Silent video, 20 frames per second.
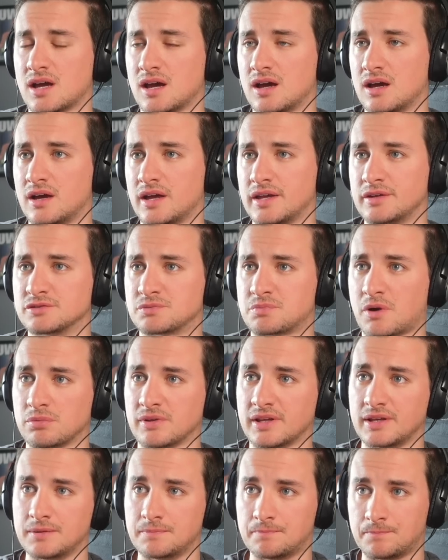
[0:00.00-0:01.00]
uh, he was
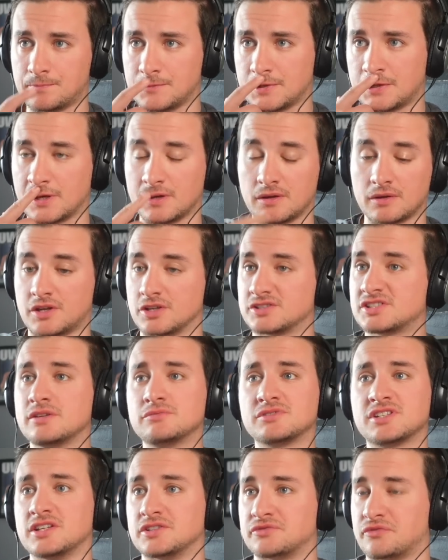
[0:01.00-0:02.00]
probably because uh, he
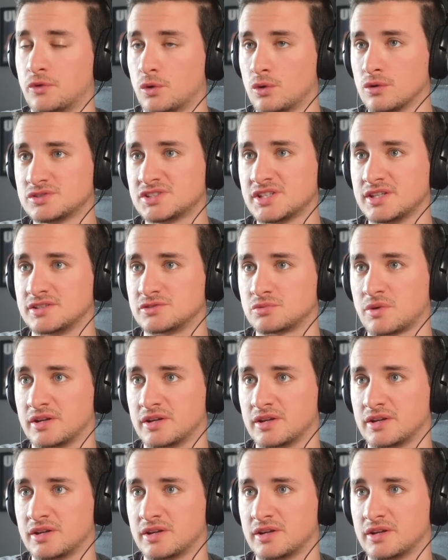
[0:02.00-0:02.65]
was in his forties